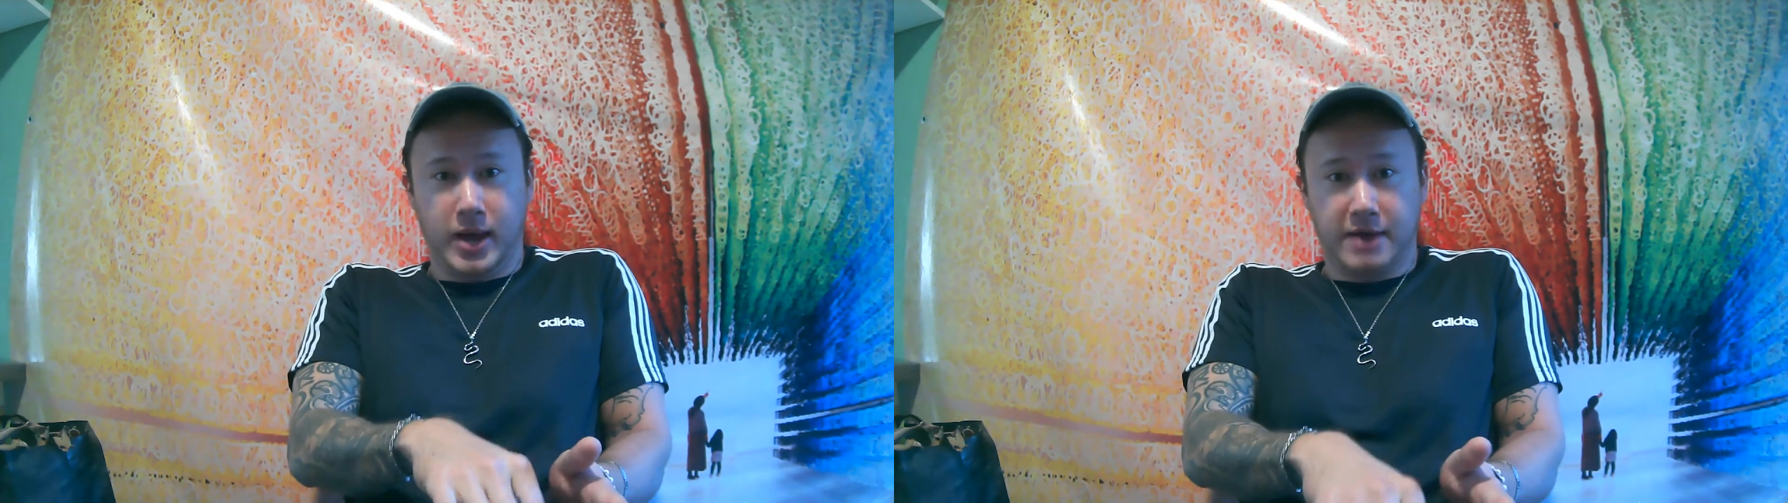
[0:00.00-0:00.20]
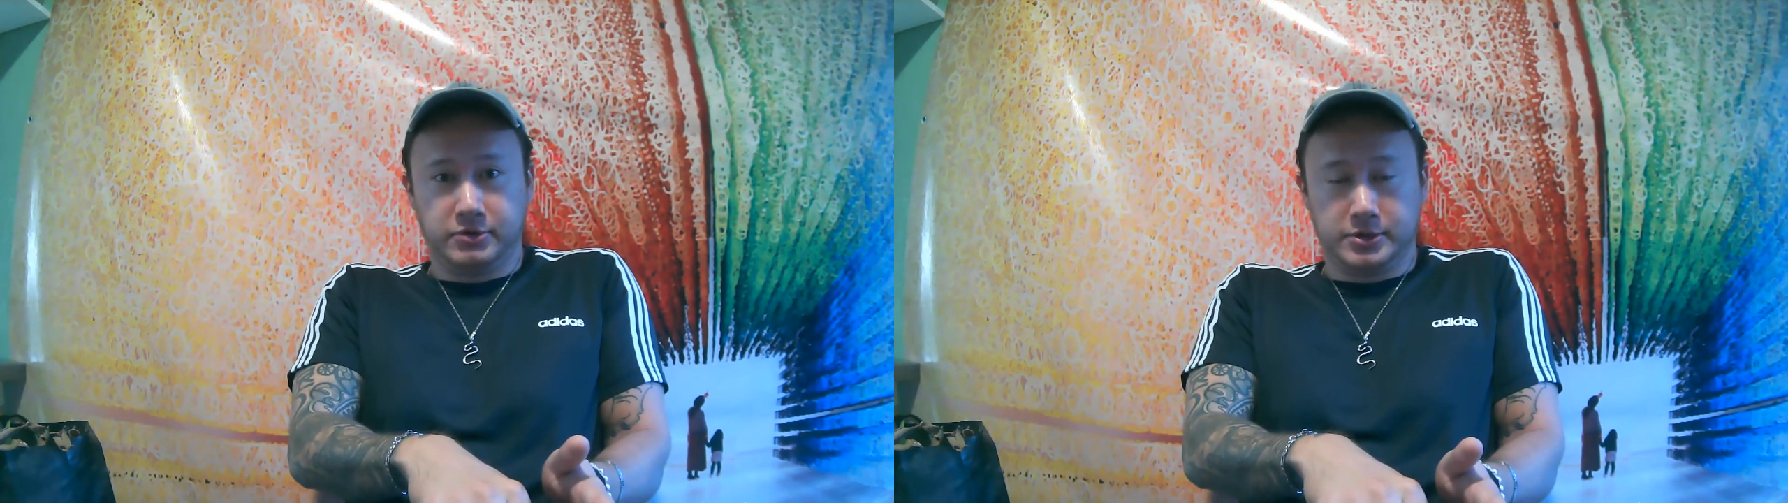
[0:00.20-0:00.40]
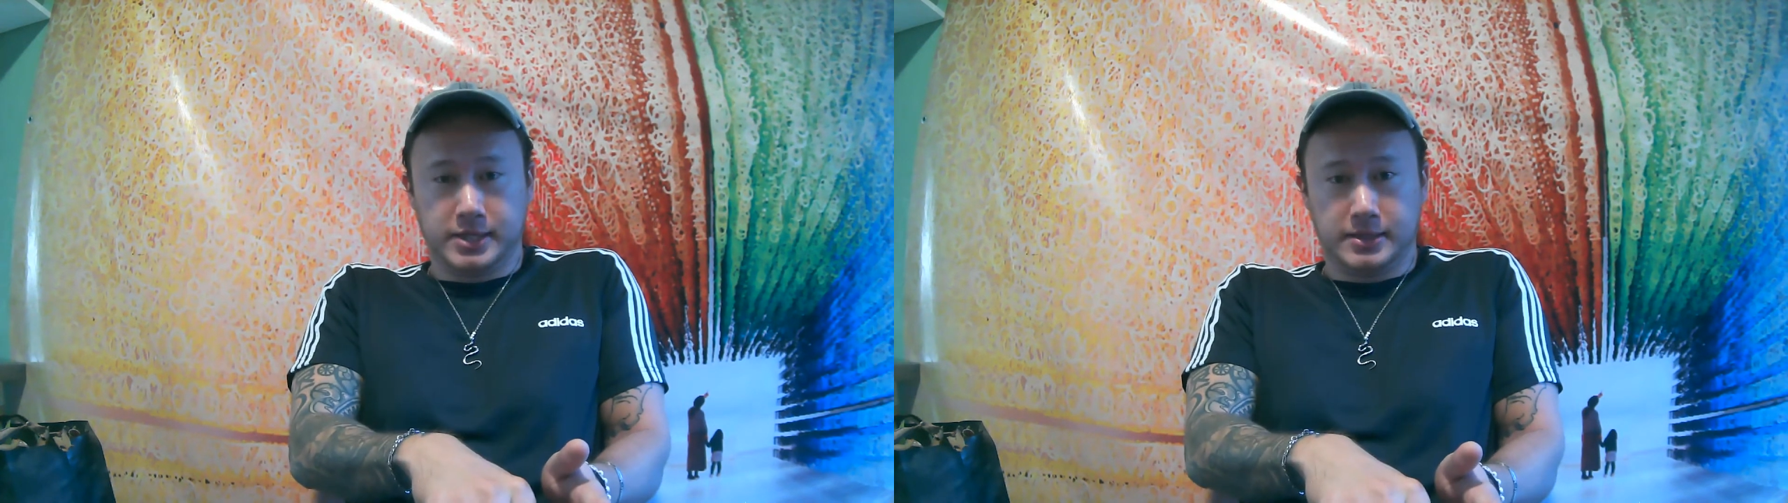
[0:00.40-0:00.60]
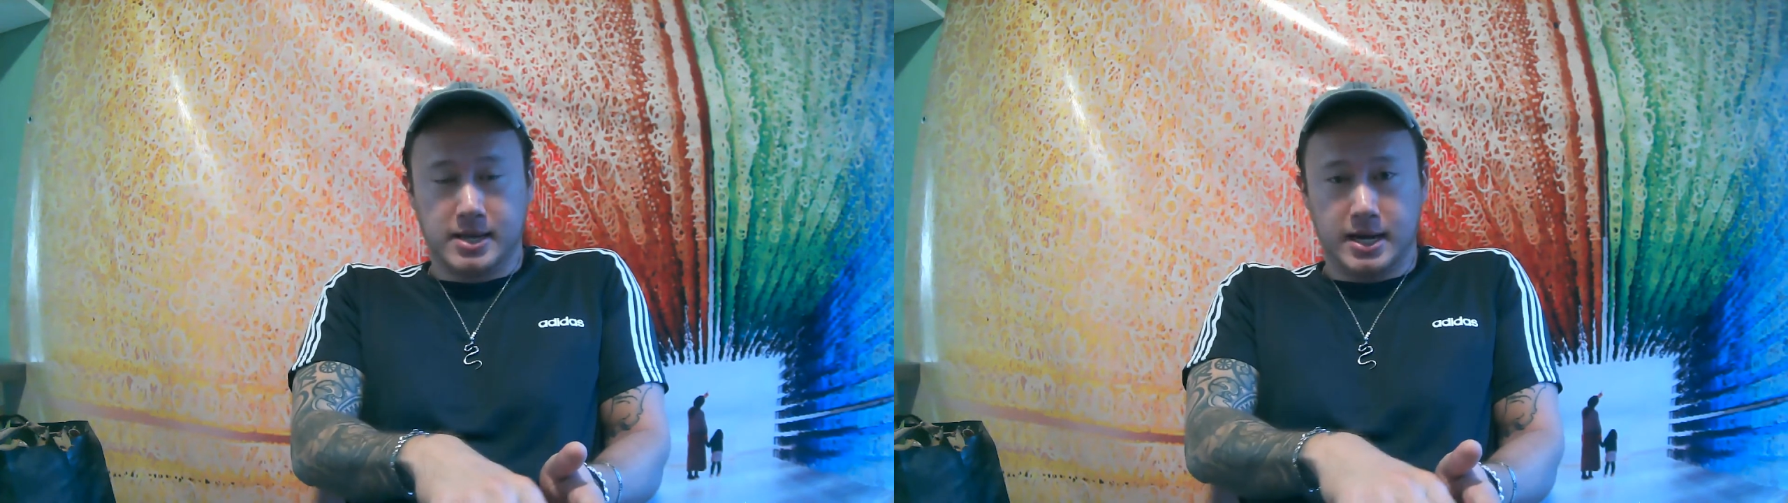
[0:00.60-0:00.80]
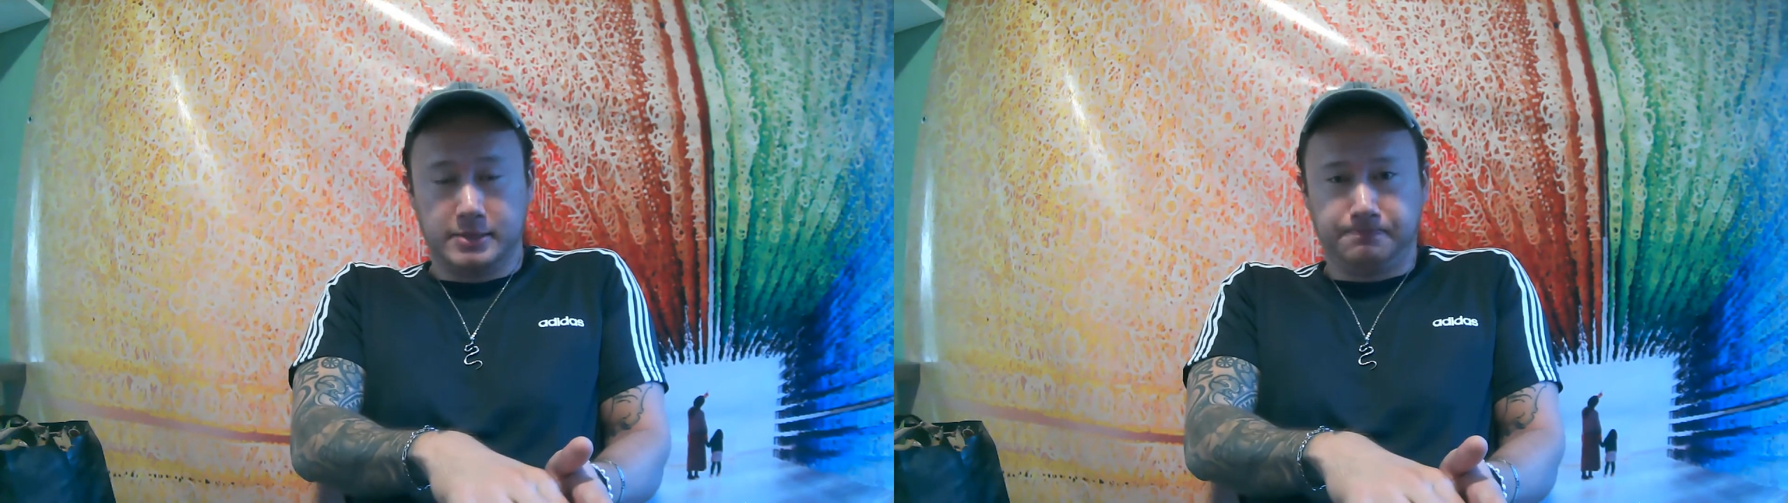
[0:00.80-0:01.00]
you have your
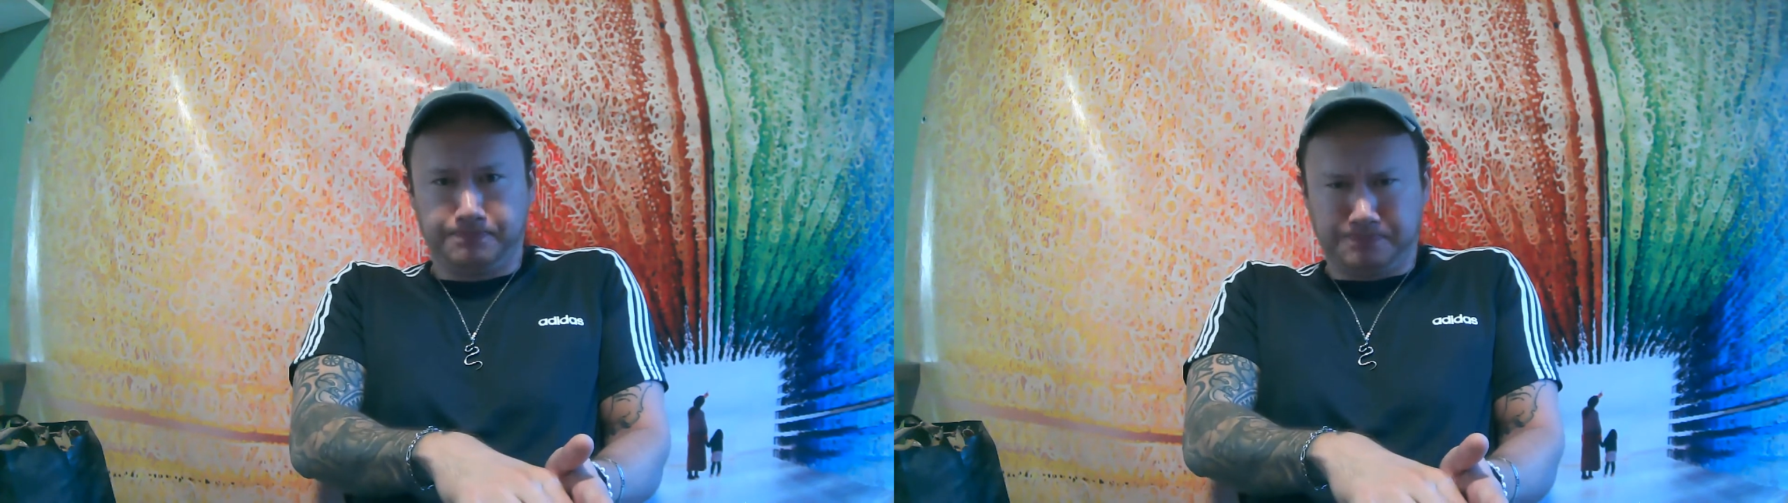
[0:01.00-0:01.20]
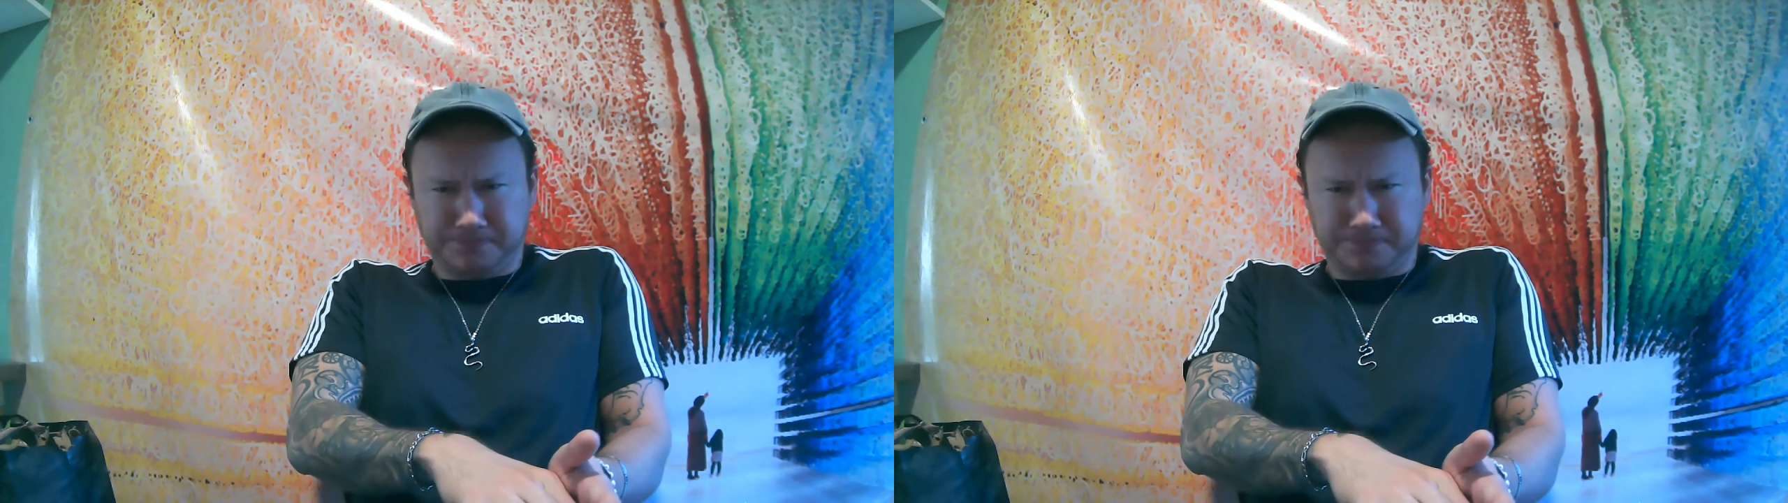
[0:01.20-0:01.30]
deadline,